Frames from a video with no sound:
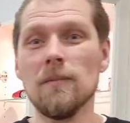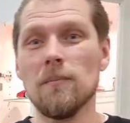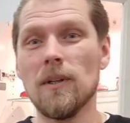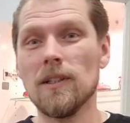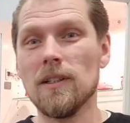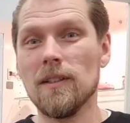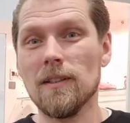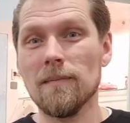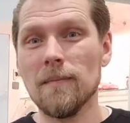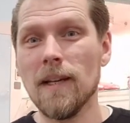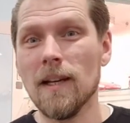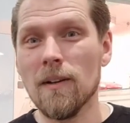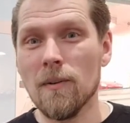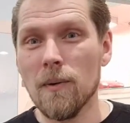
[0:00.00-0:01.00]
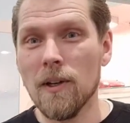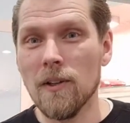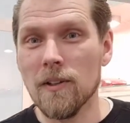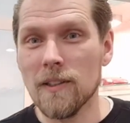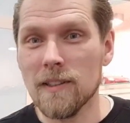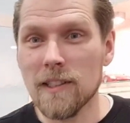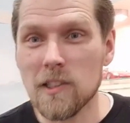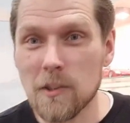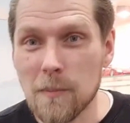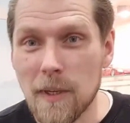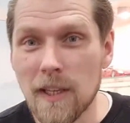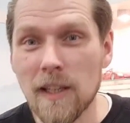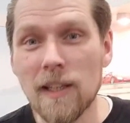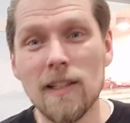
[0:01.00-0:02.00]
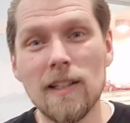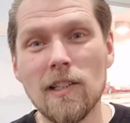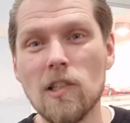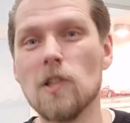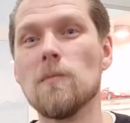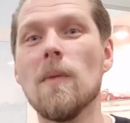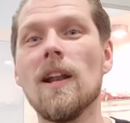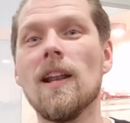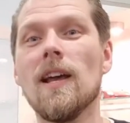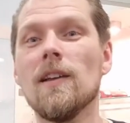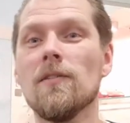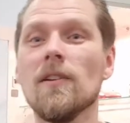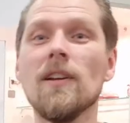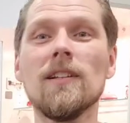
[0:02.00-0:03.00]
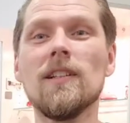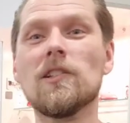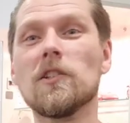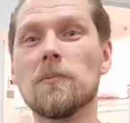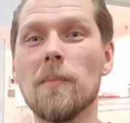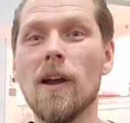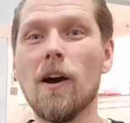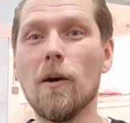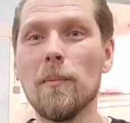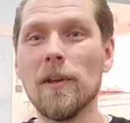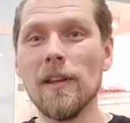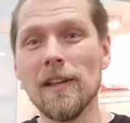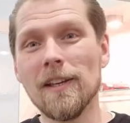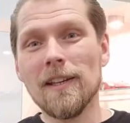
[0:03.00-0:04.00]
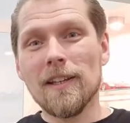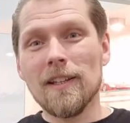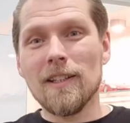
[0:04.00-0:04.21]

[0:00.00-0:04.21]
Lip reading: but yeah, well, this is me, this is my life, this is my hobby.